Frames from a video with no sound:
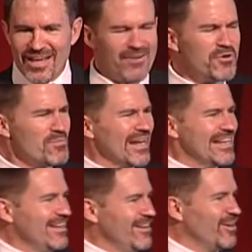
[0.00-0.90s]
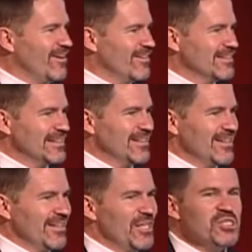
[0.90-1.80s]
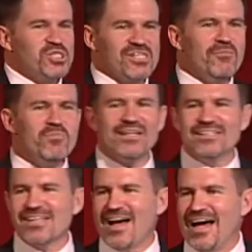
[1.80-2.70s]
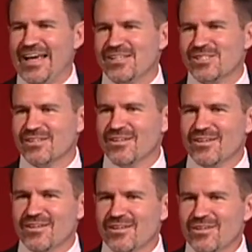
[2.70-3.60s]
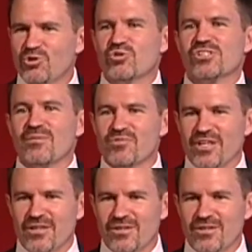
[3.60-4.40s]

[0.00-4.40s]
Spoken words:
Everybody here, in somebody's eyes, you're something.